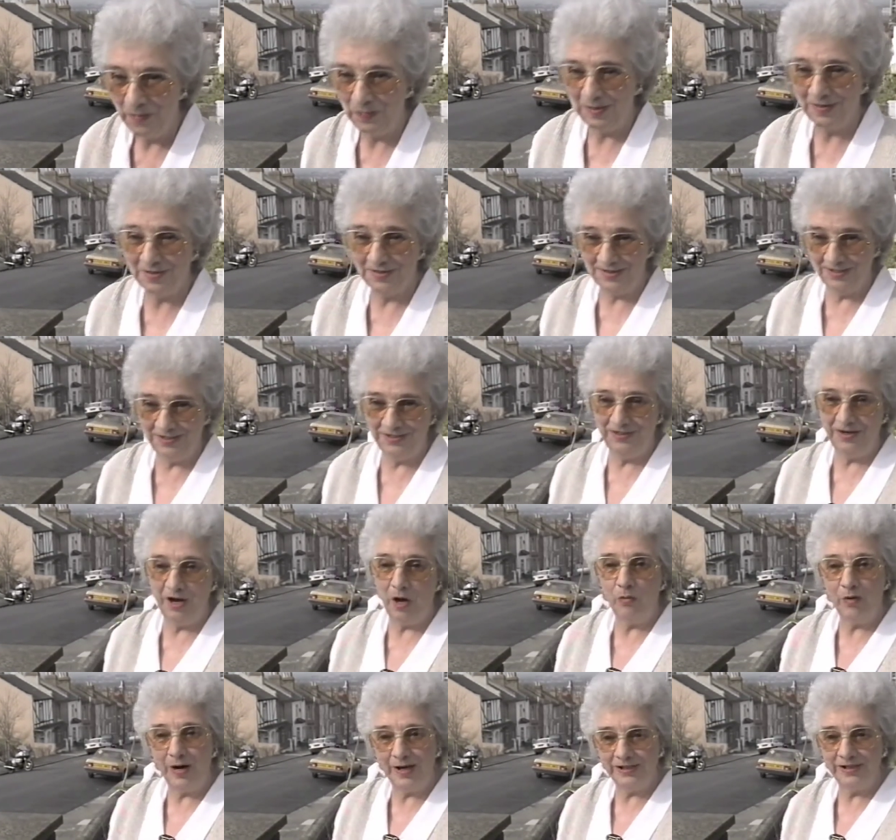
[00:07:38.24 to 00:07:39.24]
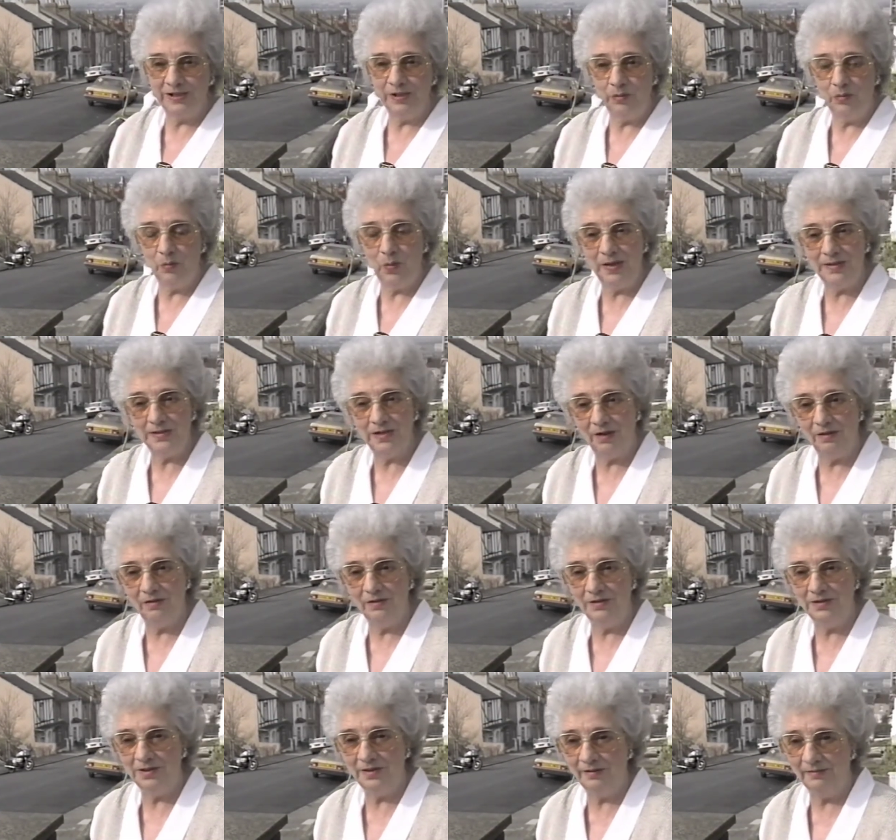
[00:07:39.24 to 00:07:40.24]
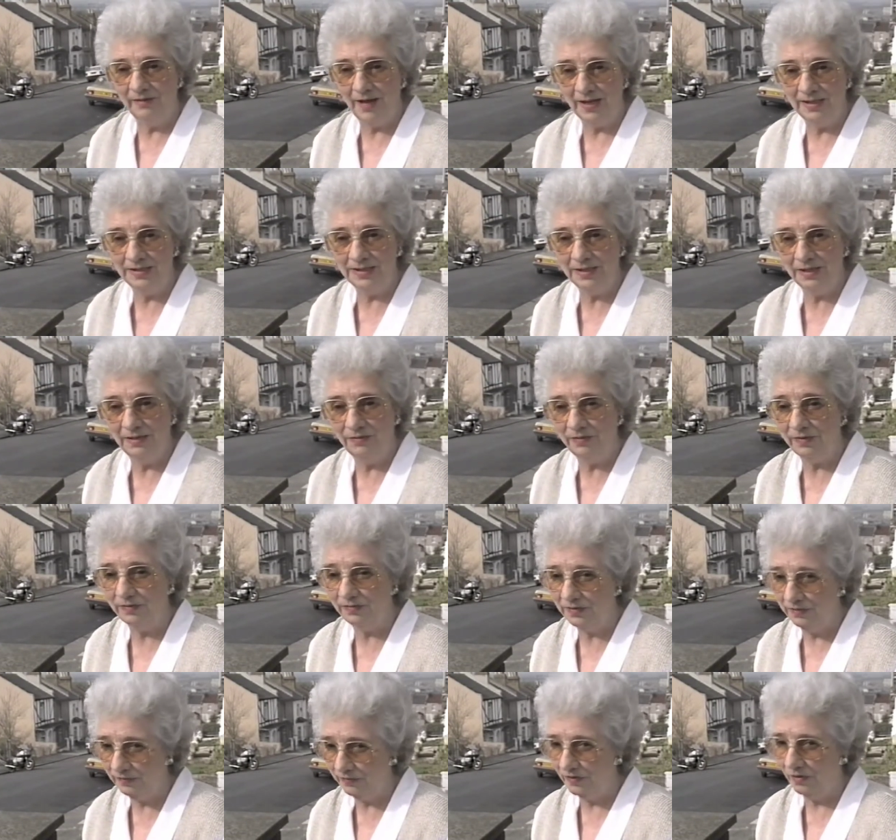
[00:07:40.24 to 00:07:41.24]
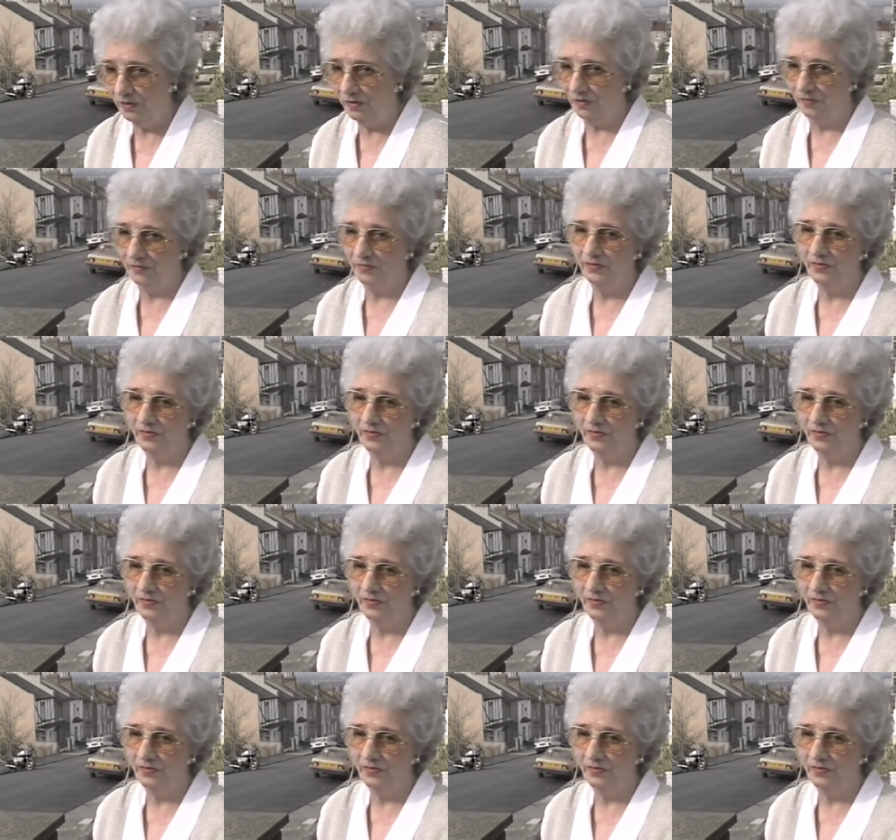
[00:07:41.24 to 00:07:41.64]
because as you know, rationing went on until 1954,